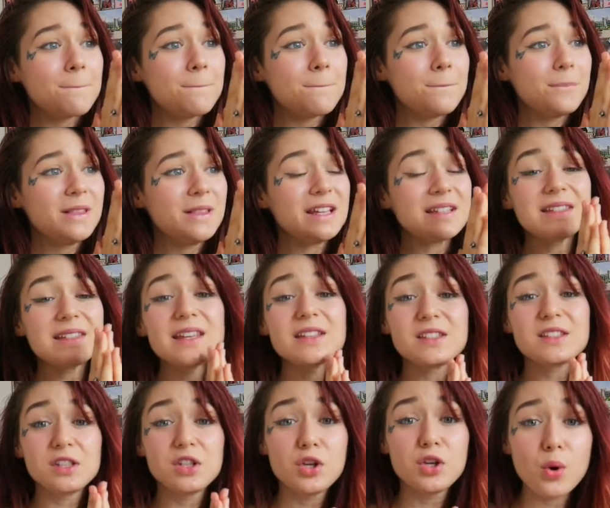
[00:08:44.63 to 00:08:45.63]
this
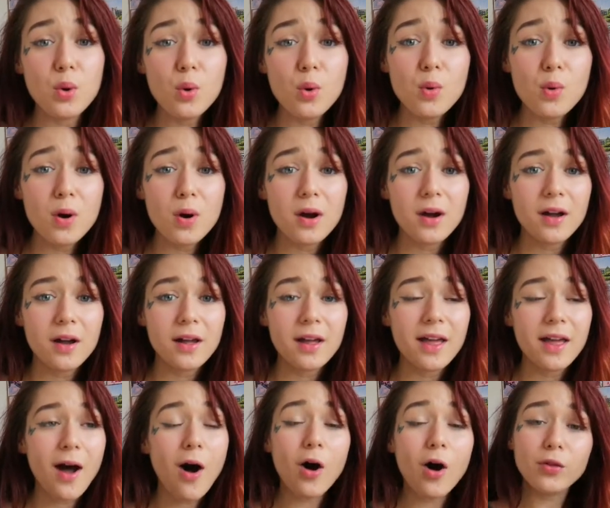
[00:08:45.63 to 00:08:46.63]
is you
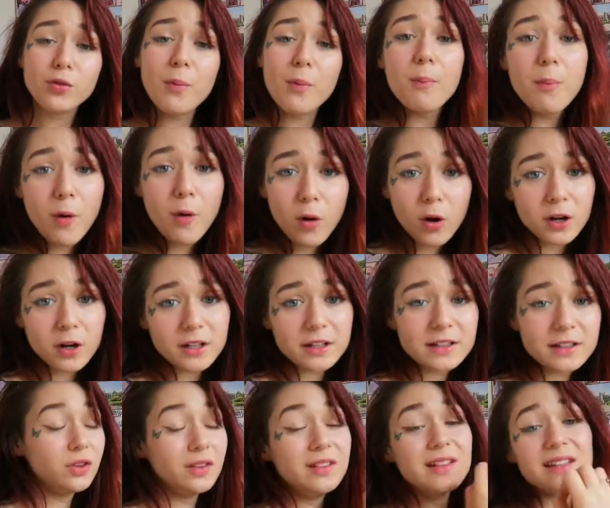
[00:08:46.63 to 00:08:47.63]
on the board.
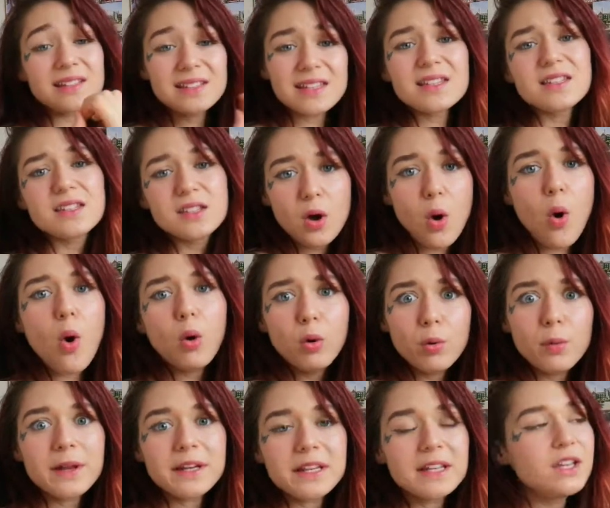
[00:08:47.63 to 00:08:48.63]
This is
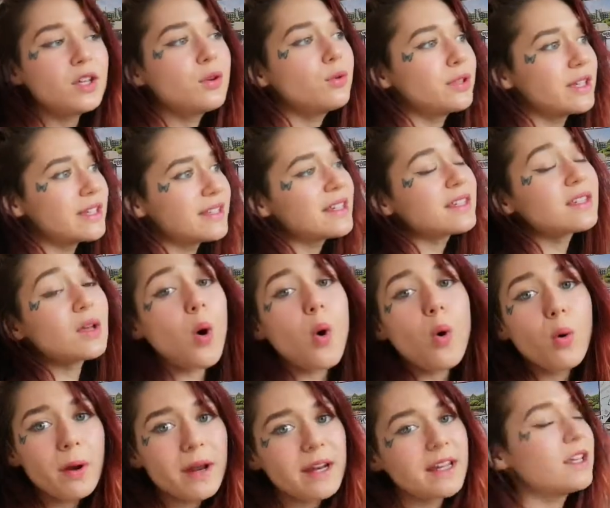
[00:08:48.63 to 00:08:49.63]
already you. This is
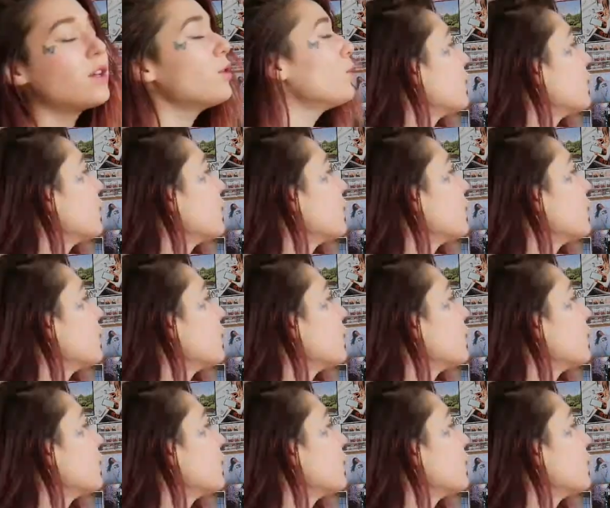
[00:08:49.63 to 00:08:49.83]
already you.